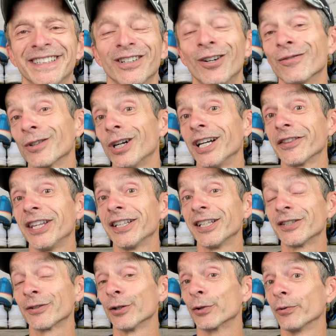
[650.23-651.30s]
Overall, I think
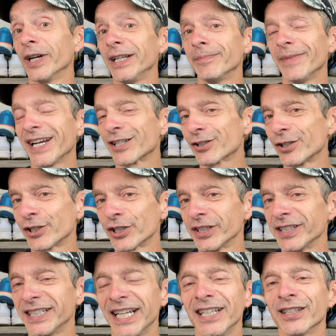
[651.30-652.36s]
these are a great max
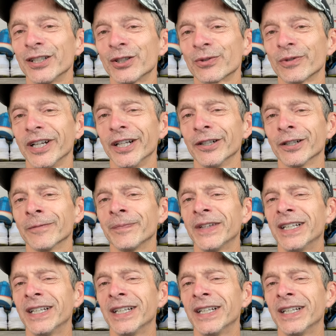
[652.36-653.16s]
cushion daily trainer.